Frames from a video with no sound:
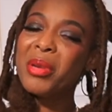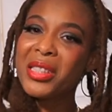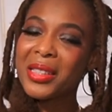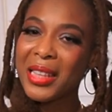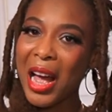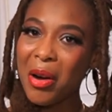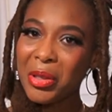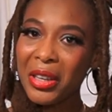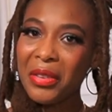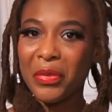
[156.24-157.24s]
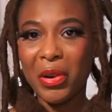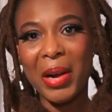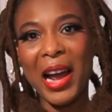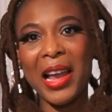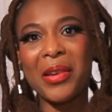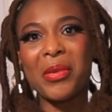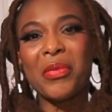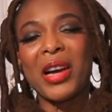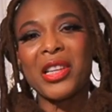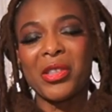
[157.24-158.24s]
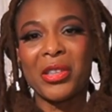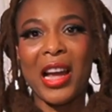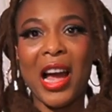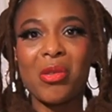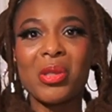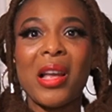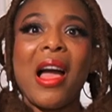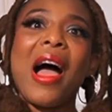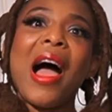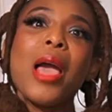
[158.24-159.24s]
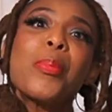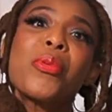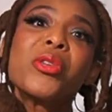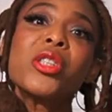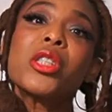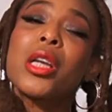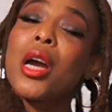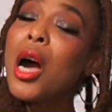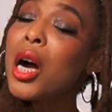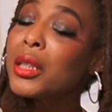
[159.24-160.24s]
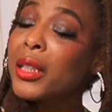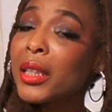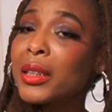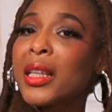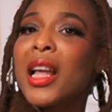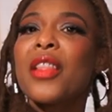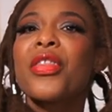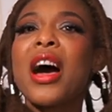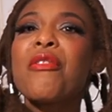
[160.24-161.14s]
is Saudi from Hilo Fashion House. I produce content that